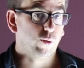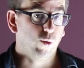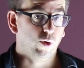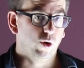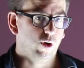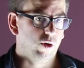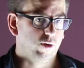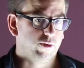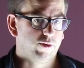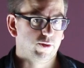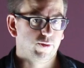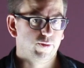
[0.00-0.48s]

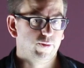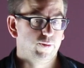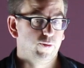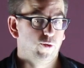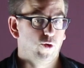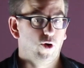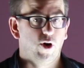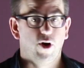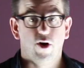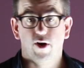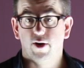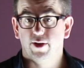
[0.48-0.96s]
world,
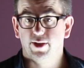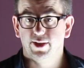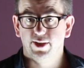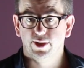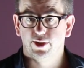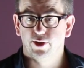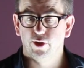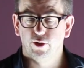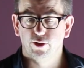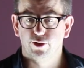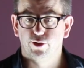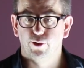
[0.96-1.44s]
for
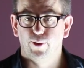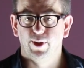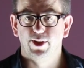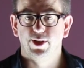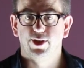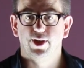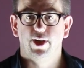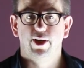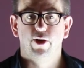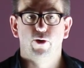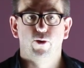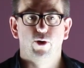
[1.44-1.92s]
artists also in
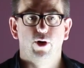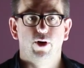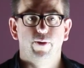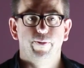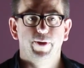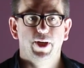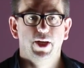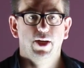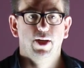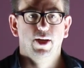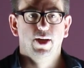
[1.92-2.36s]
general.